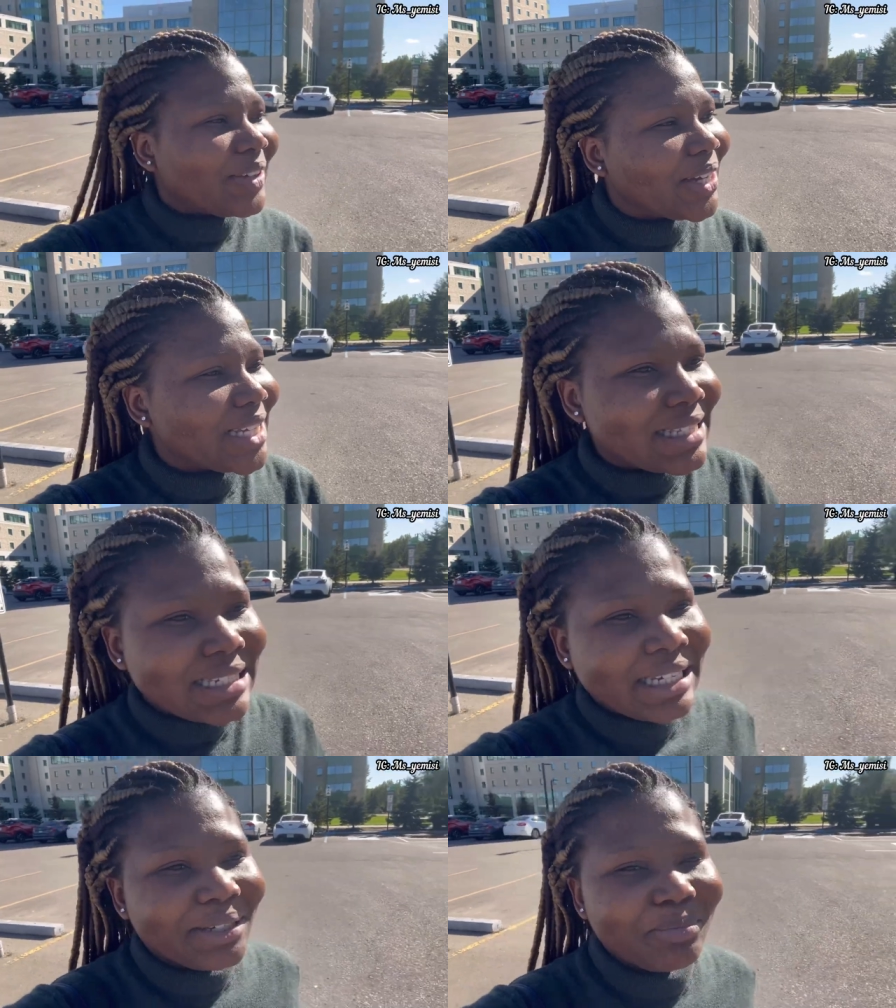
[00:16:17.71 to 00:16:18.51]
you are
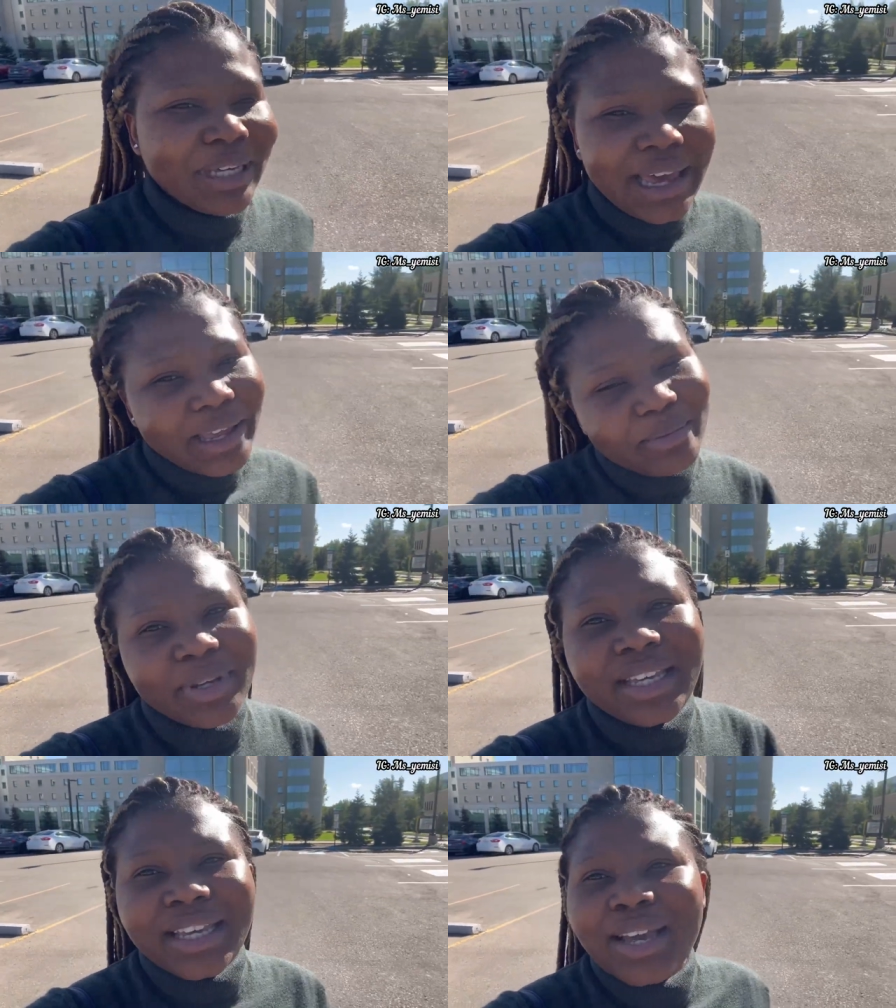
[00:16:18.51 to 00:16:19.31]
seeing behind
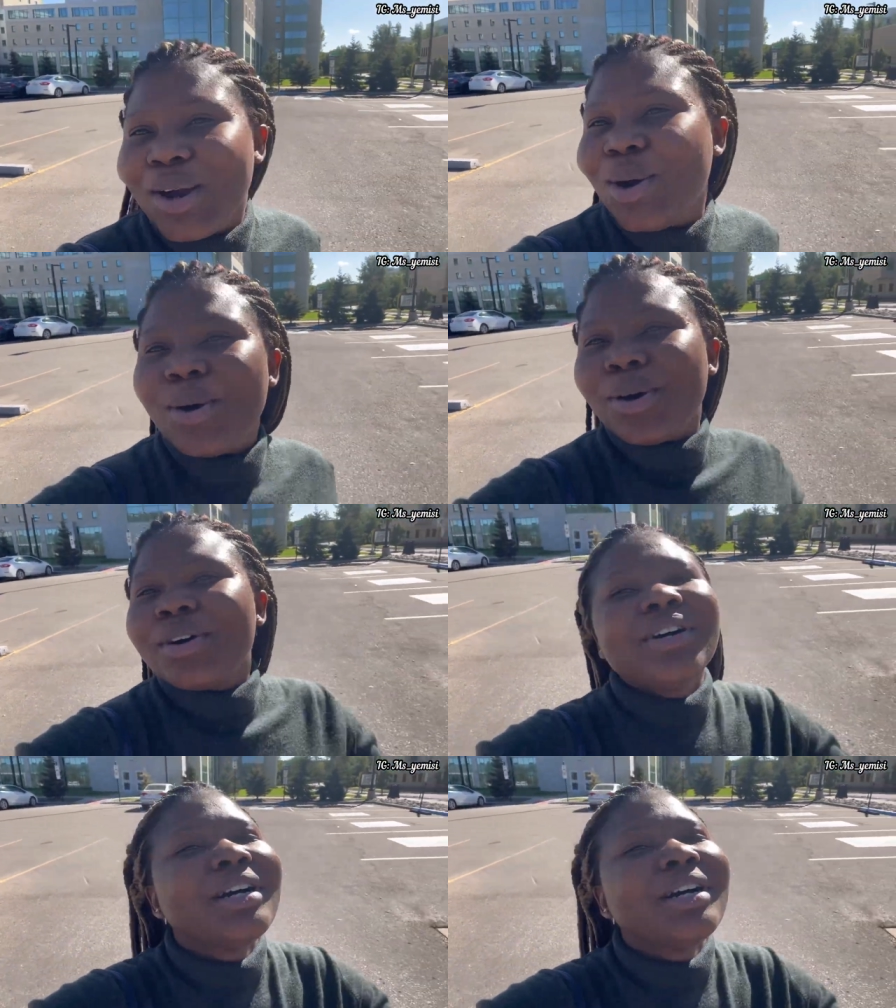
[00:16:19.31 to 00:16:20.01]
me or